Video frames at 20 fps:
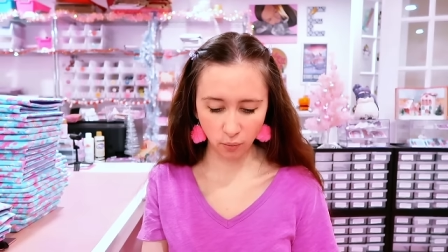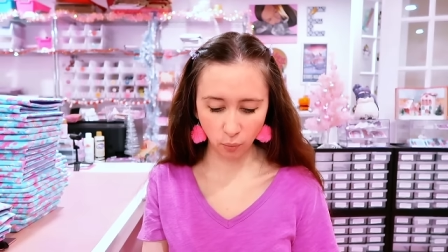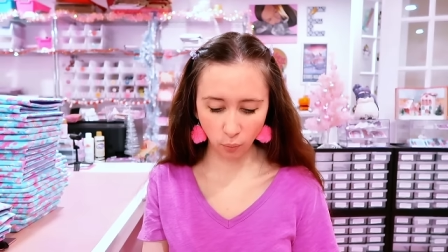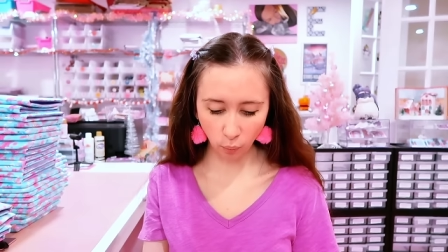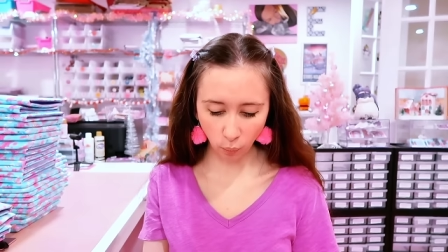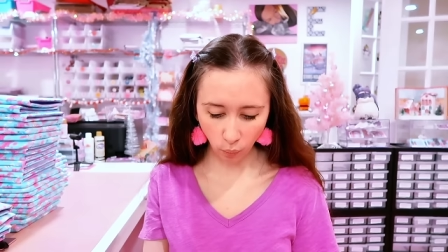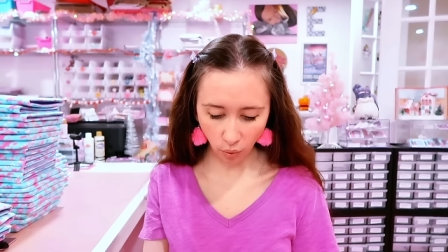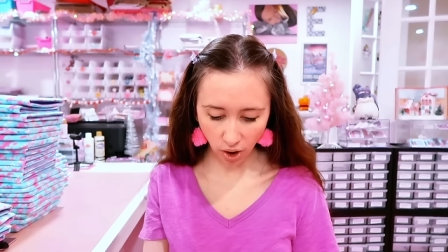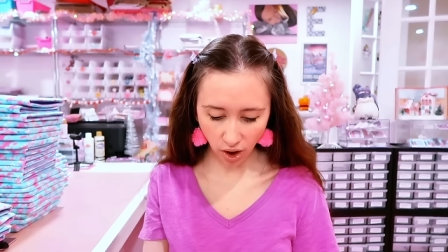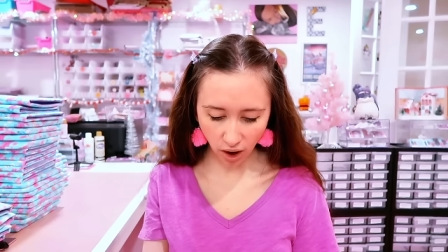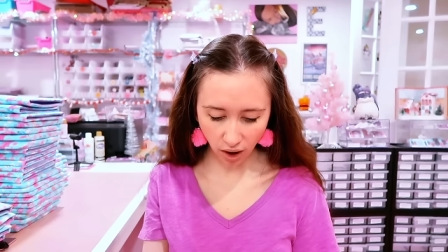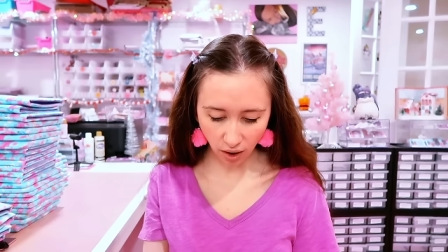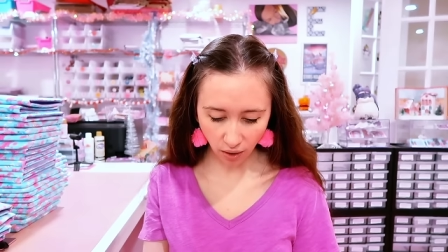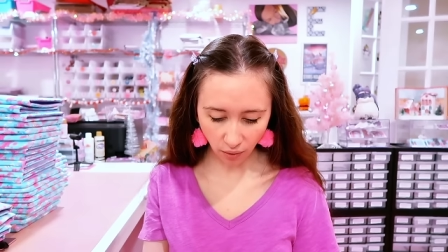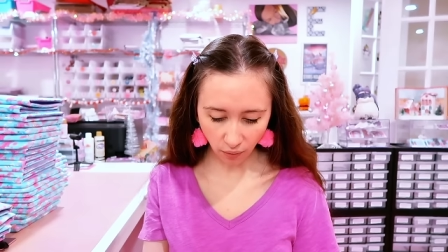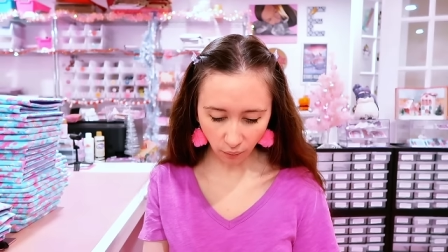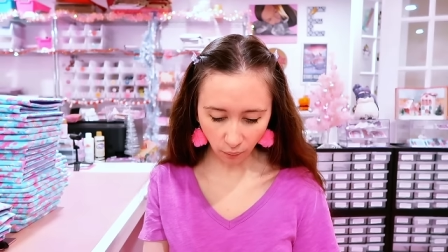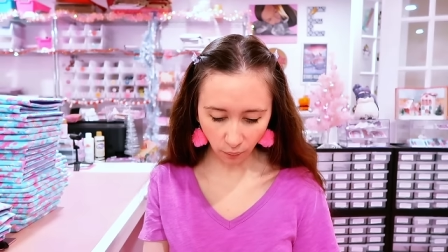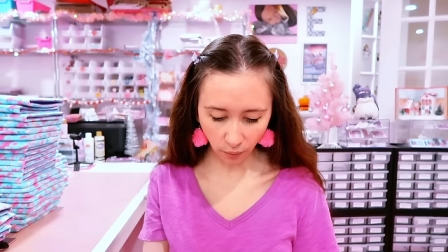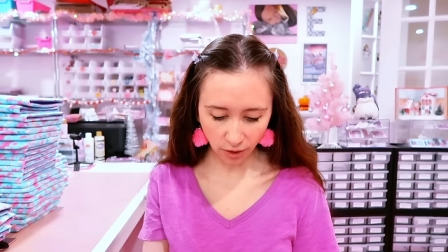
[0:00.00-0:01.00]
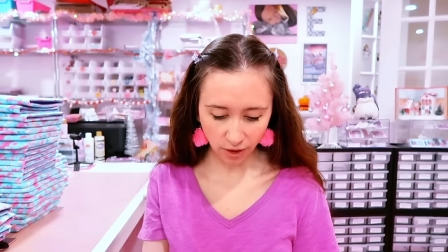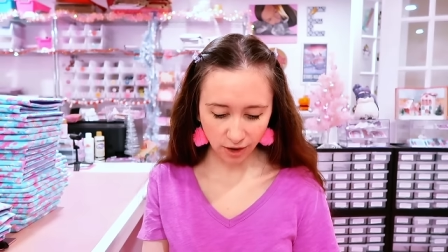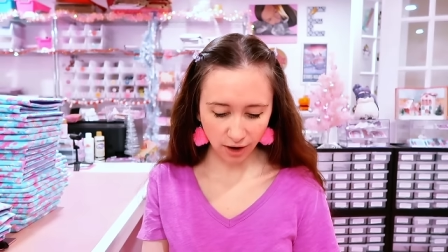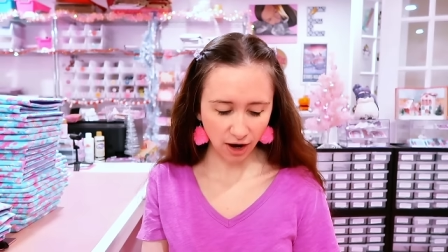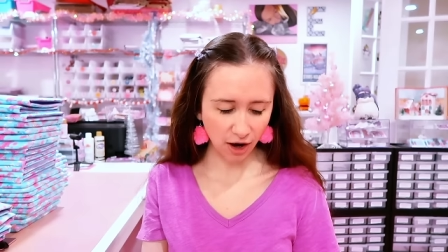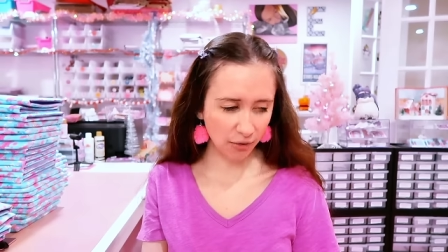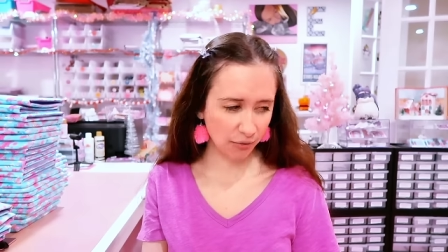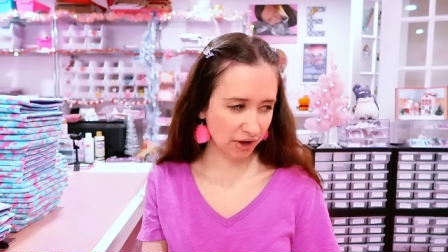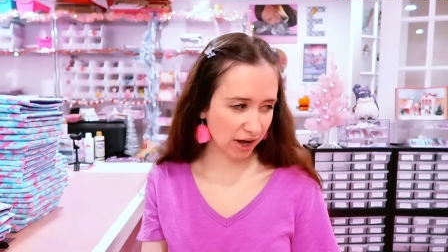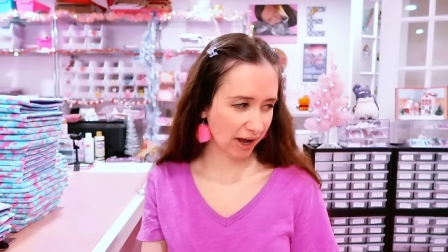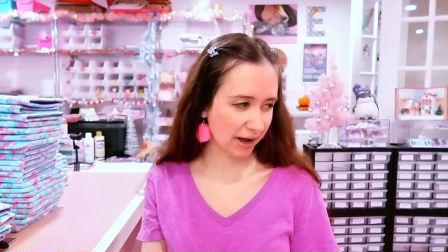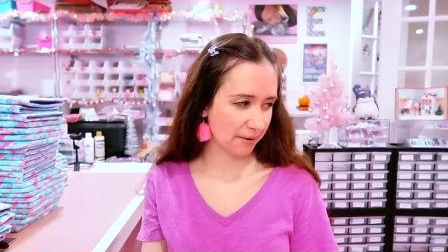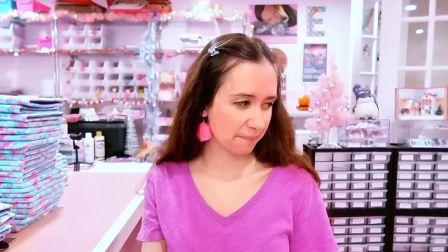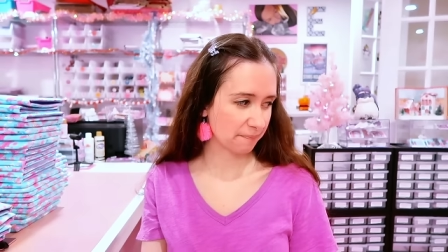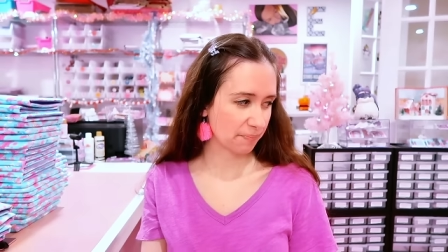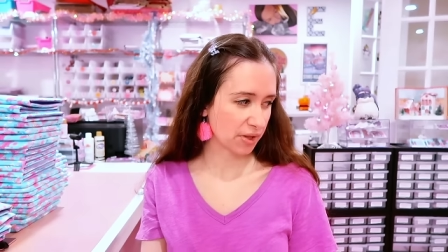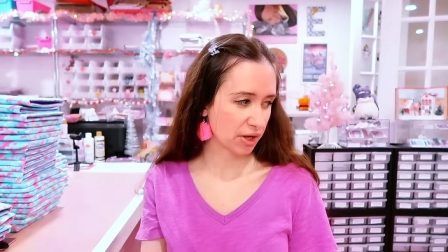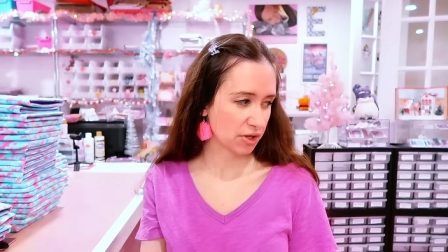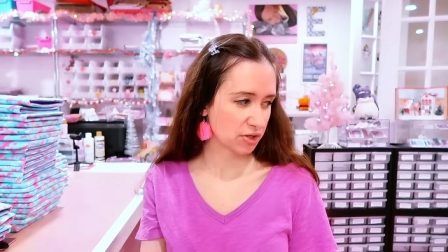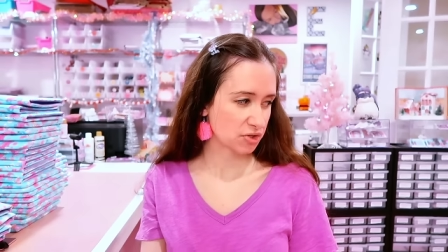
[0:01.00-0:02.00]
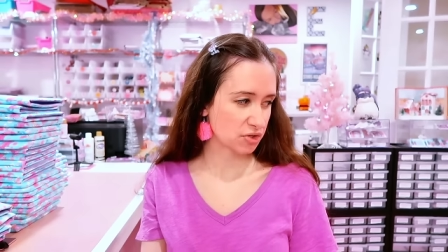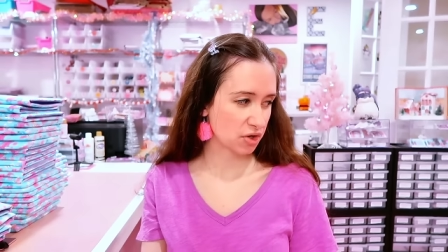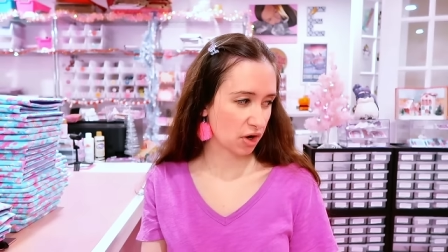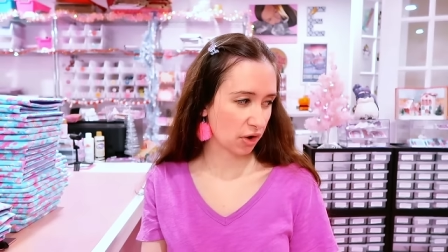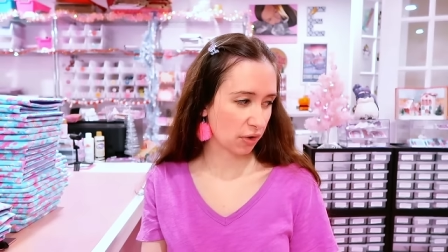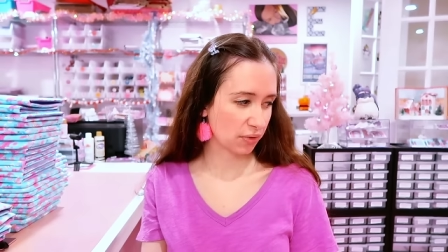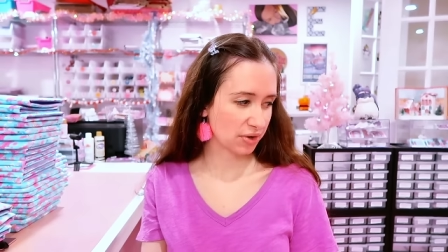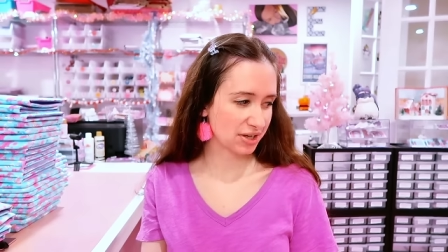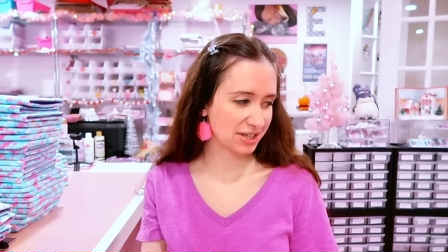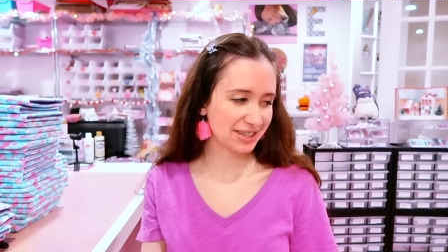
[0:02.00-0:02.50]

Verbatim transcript: Whoa. Okay, so